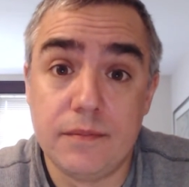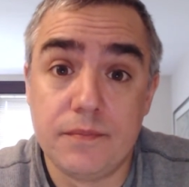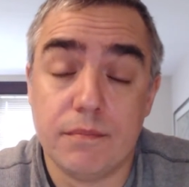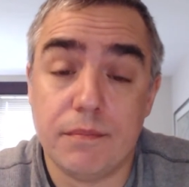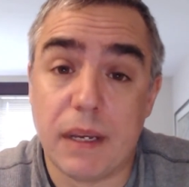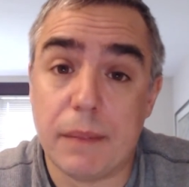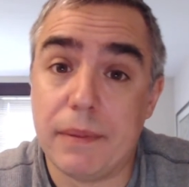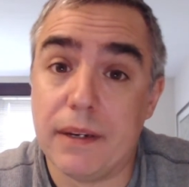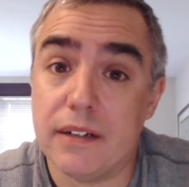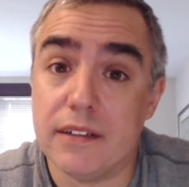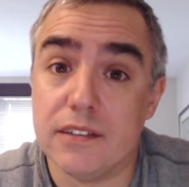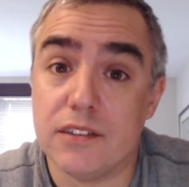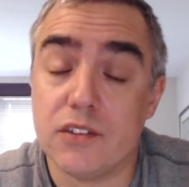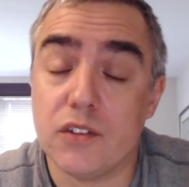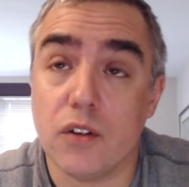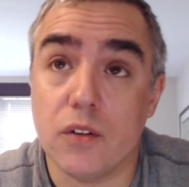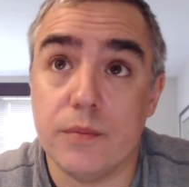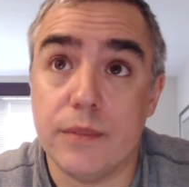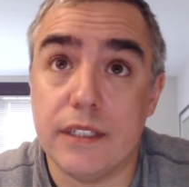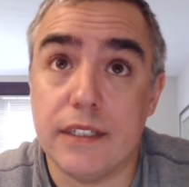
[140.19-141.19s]
My parents
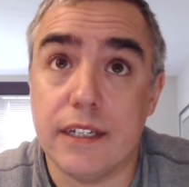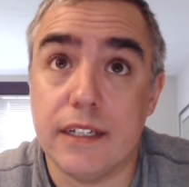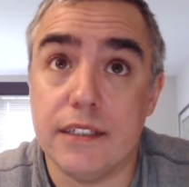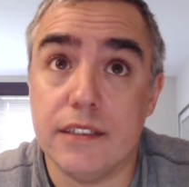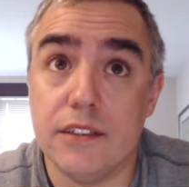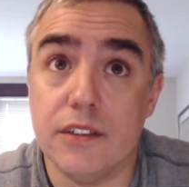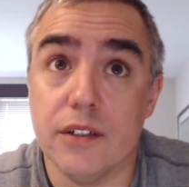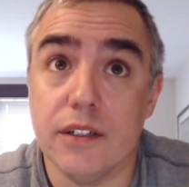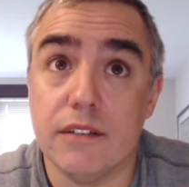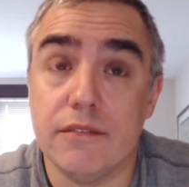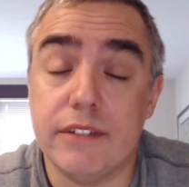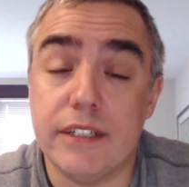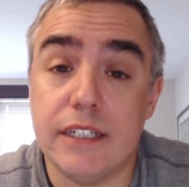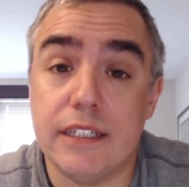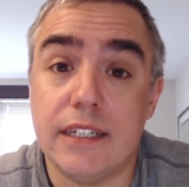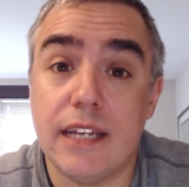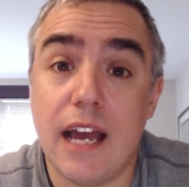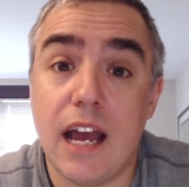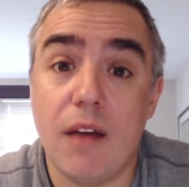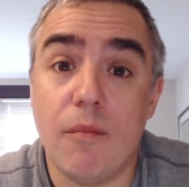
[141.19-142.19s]
told me that during
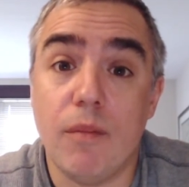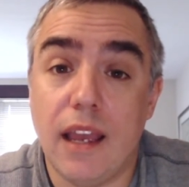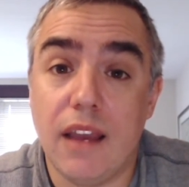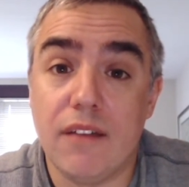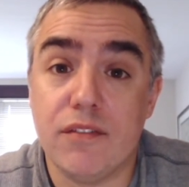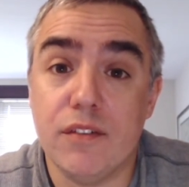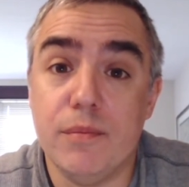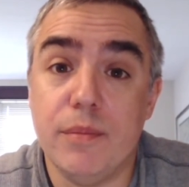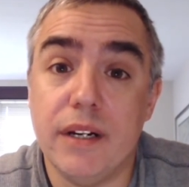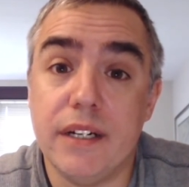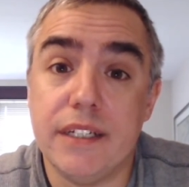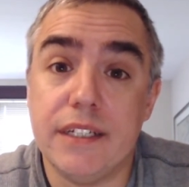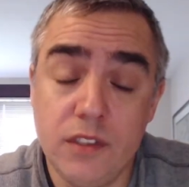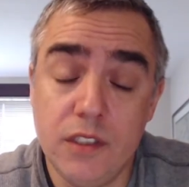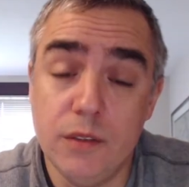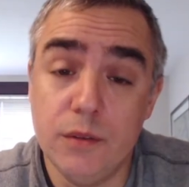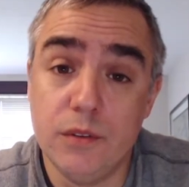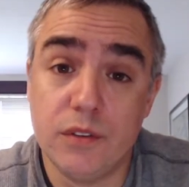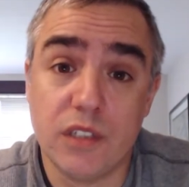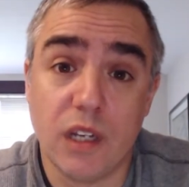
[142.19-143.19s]
Vietnam, everybody
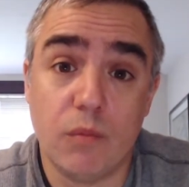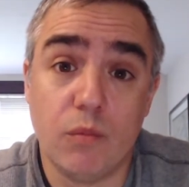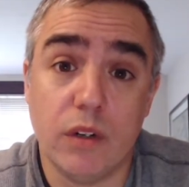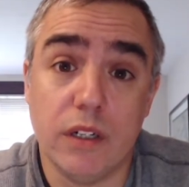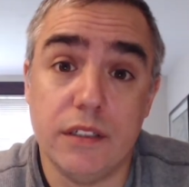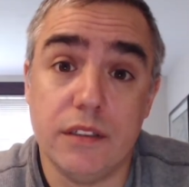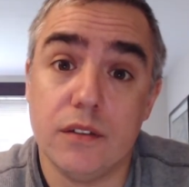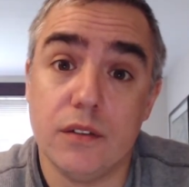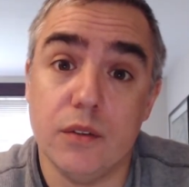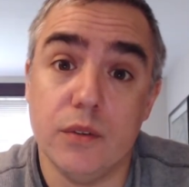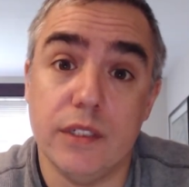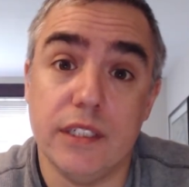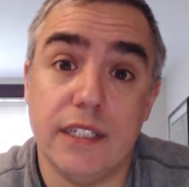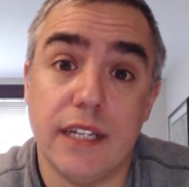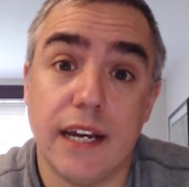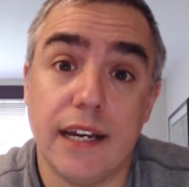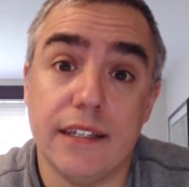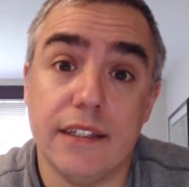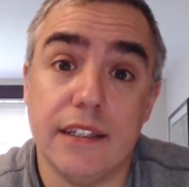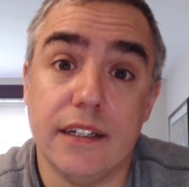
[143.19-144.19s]
knew someone who had
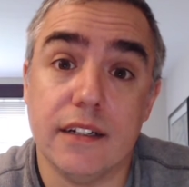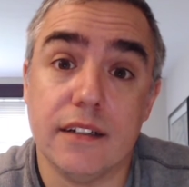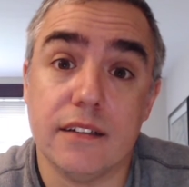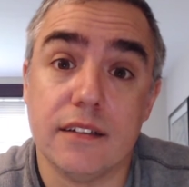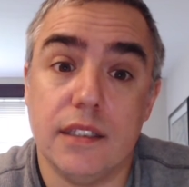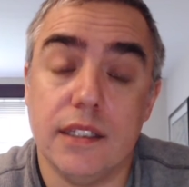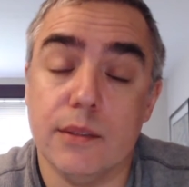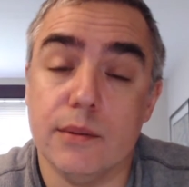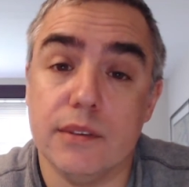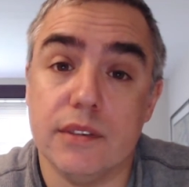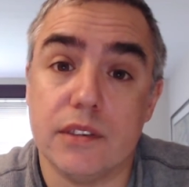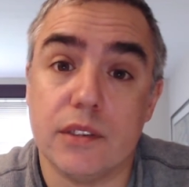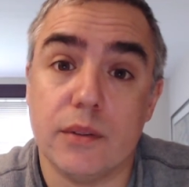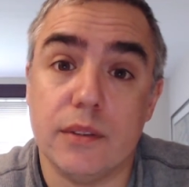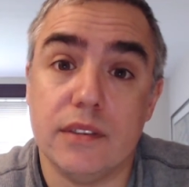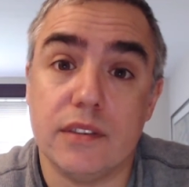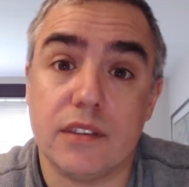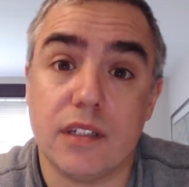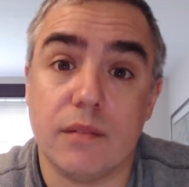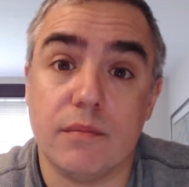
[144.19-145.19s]
died there. There was
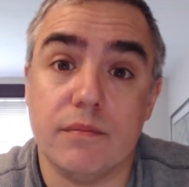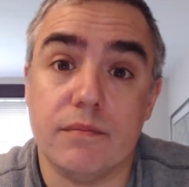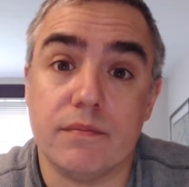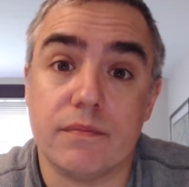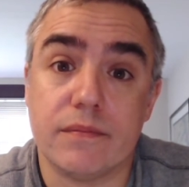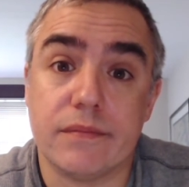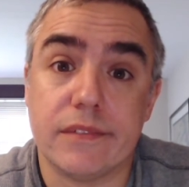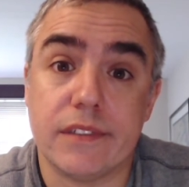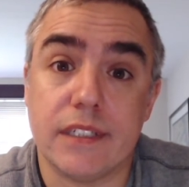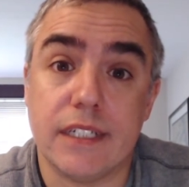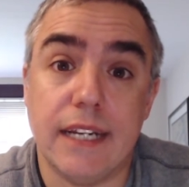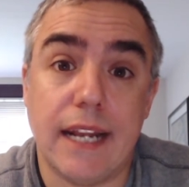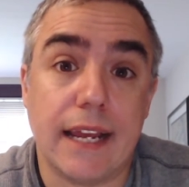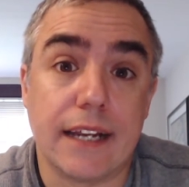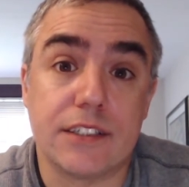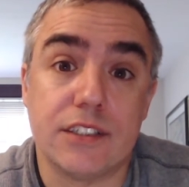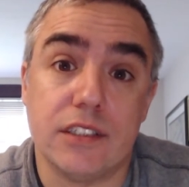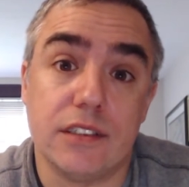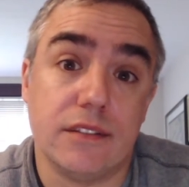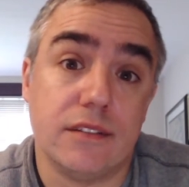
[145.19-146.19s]
always some
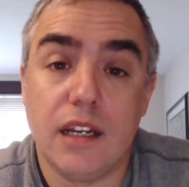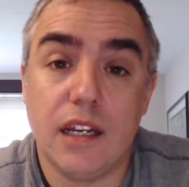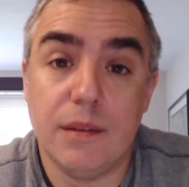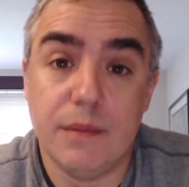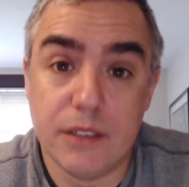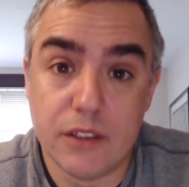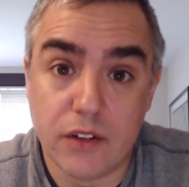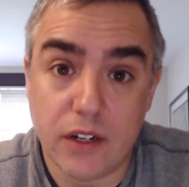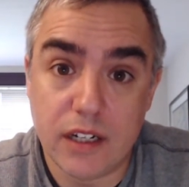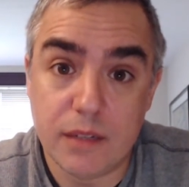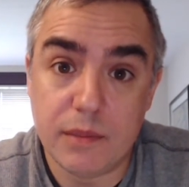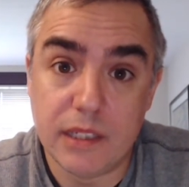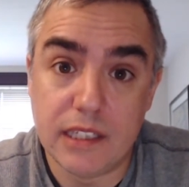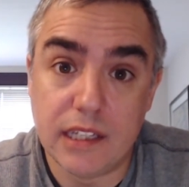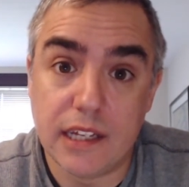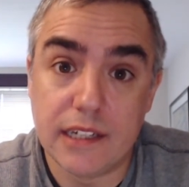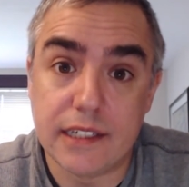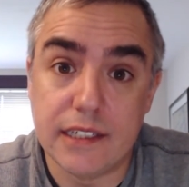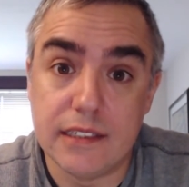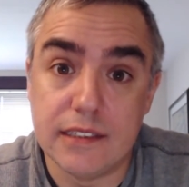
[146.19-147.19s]
connection. I'm incredibly
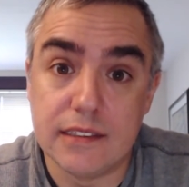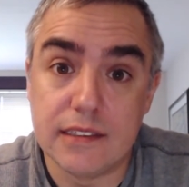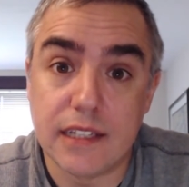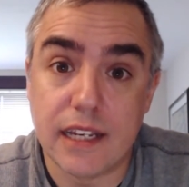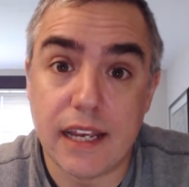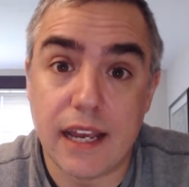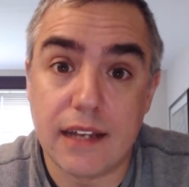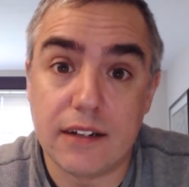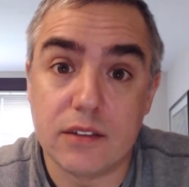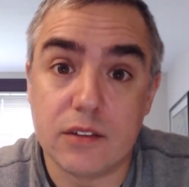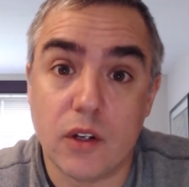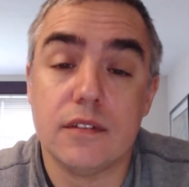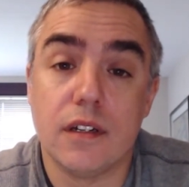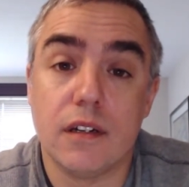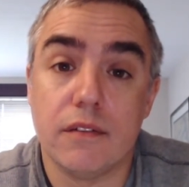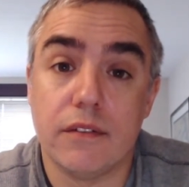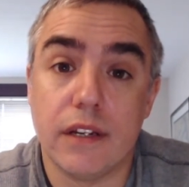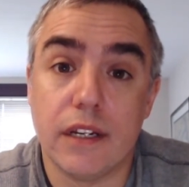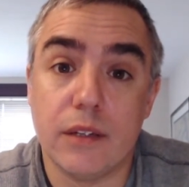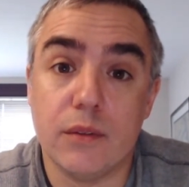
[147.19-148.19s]
lucky to say I don't know
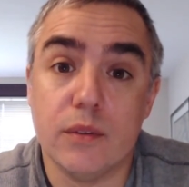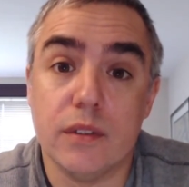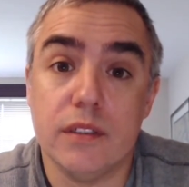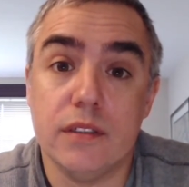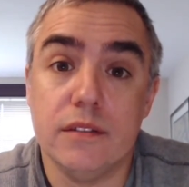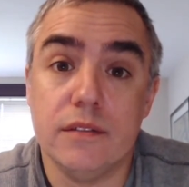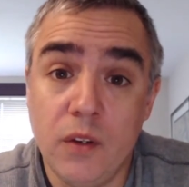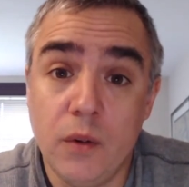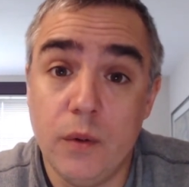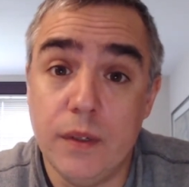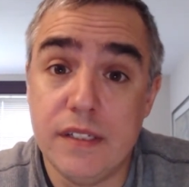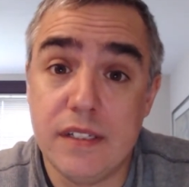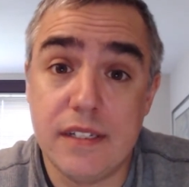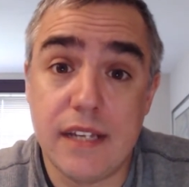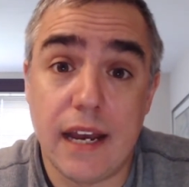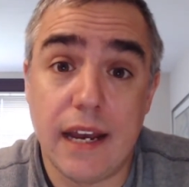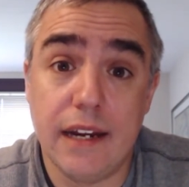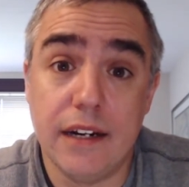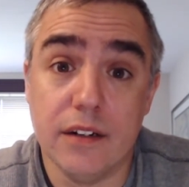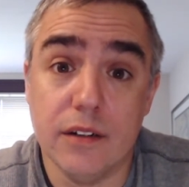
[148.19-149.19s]
of anyone who has
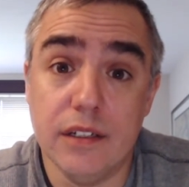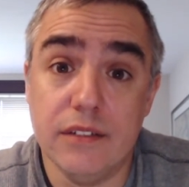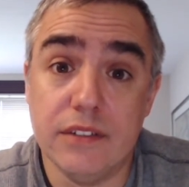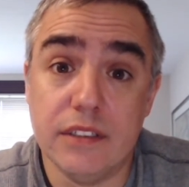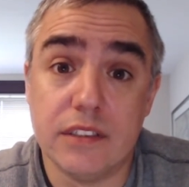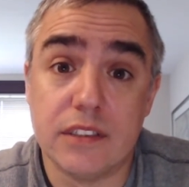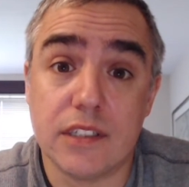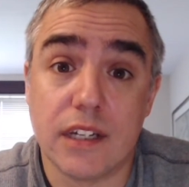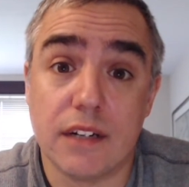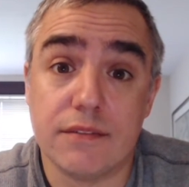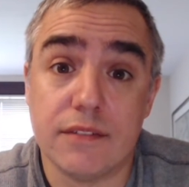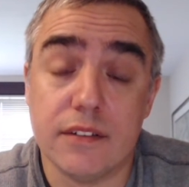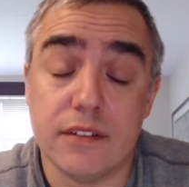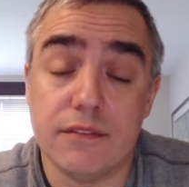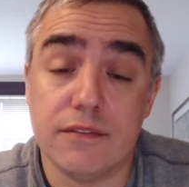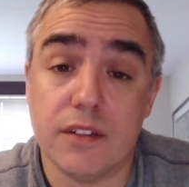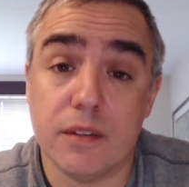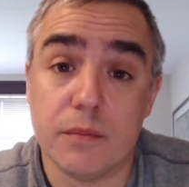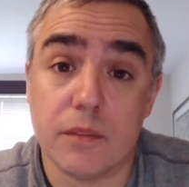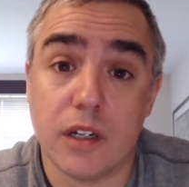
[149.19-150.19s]
died or even suffered
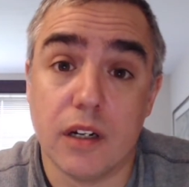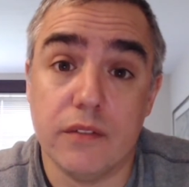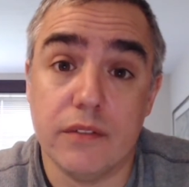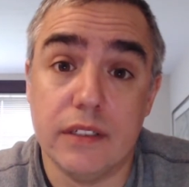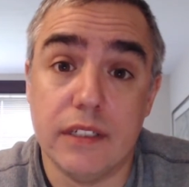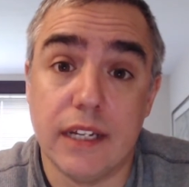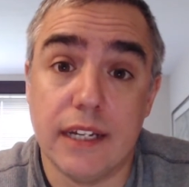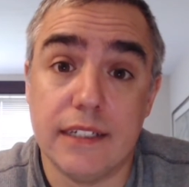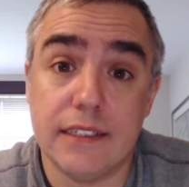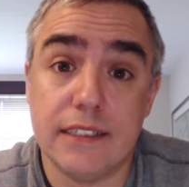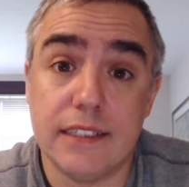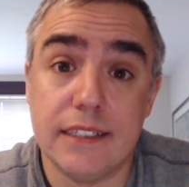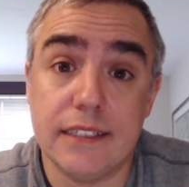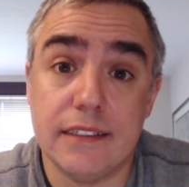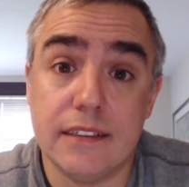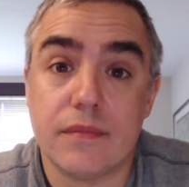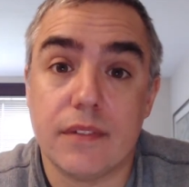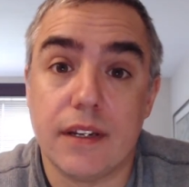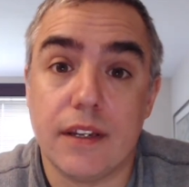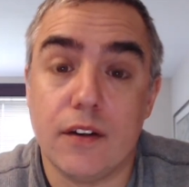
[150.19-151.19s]
from COVID-19,
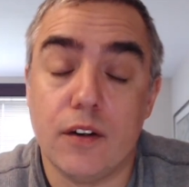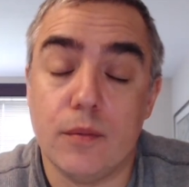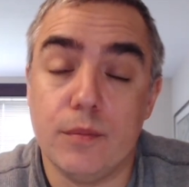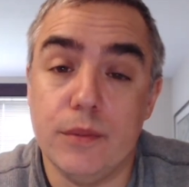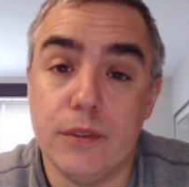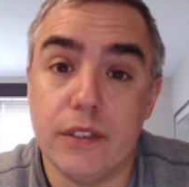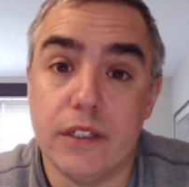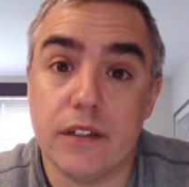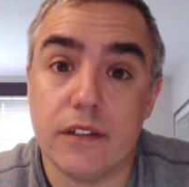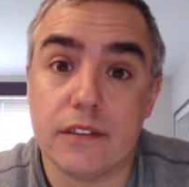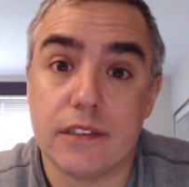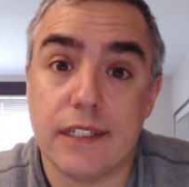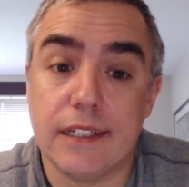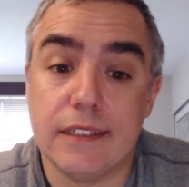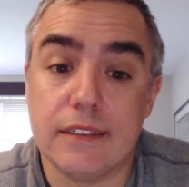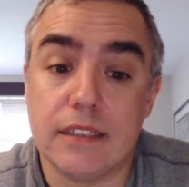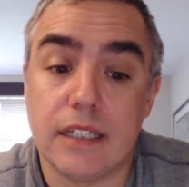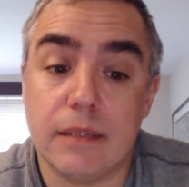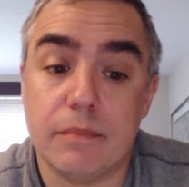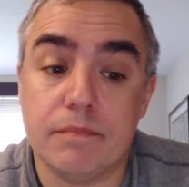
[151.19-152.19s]
and I hope you can all say the
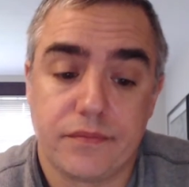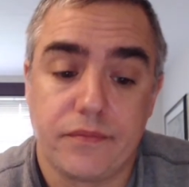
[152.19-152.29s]
same.